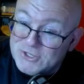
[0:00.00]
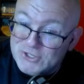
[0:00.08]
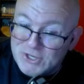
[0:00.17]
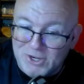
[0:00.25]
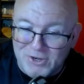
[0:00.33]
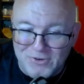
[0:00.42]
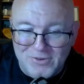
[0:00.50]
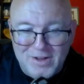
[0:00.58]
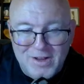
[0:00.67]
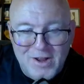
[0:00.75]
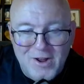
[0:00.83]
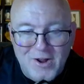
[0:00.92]
show
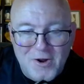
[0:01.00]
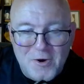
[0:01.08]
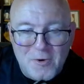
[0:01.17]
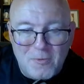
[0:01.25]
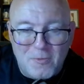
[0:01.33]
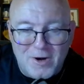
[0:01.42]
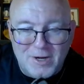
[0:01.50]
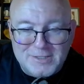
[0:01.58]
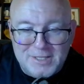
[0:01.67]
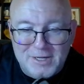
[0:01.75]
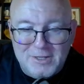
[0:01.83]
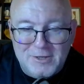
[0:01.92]
where I
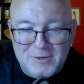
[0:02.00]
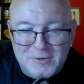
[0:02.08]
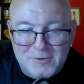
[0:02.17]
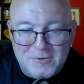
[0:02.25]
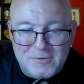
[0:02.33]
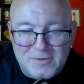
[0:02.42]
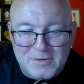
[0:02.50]
say to you,